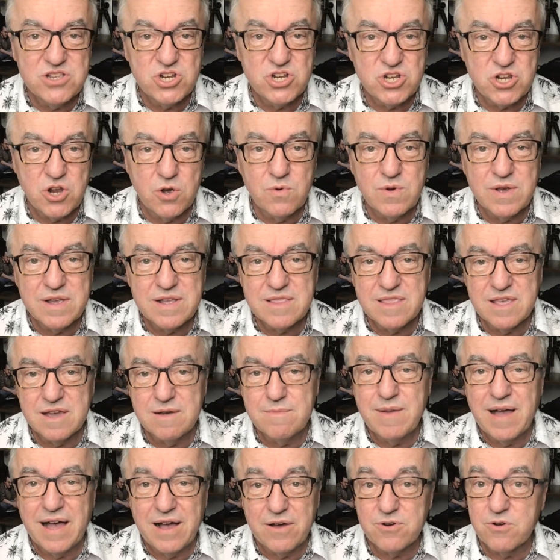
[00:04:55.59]
showing
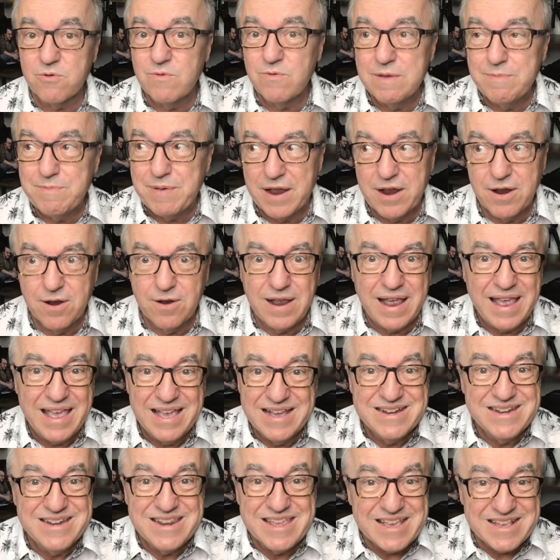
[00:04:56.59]
them how to repair
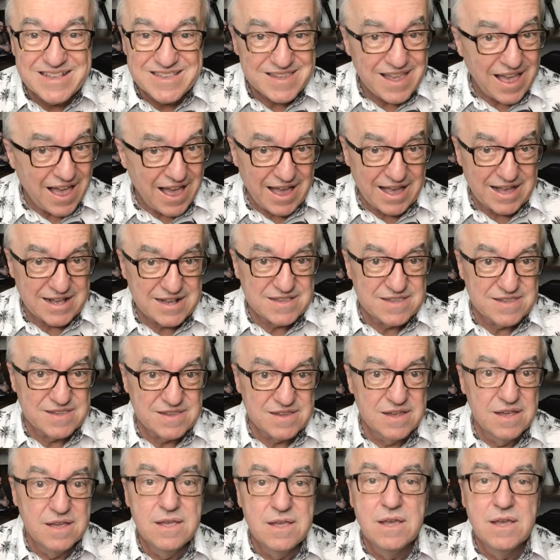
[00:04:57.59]
antique socks.